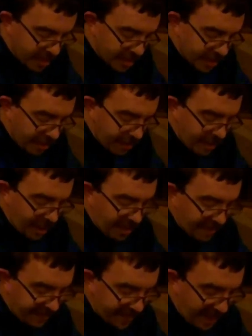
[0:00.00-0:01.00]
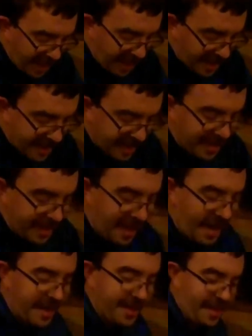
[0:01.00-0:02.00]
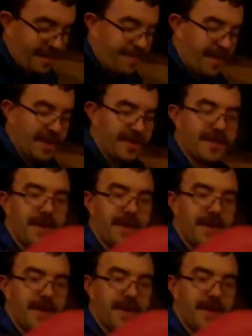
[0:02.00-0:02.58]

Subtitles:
going off of that, I then picked